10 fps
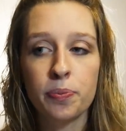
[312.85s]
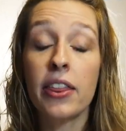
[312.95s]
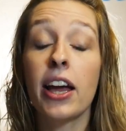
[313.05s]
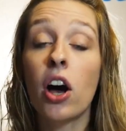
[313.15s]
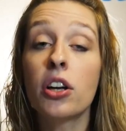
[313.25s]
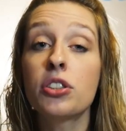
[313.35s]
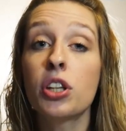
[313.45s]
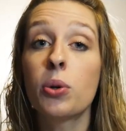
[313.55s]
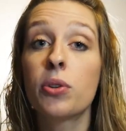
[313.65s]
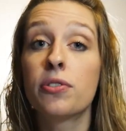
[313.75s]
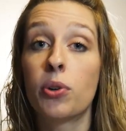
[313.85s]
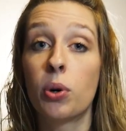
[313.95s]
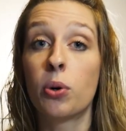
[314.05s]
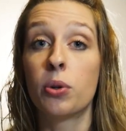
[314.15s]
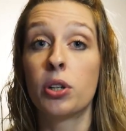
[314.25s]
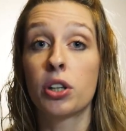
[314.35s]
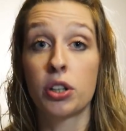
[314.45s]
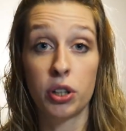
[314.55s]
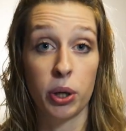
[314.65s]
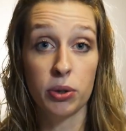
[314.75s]
And they also fold
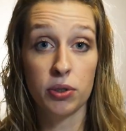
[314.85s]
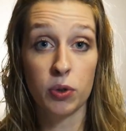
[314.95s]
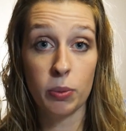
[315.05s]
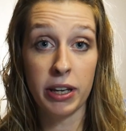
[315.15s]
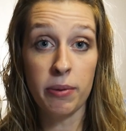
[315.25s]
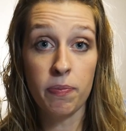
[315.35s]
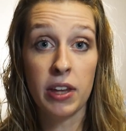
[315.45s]
clothes for me.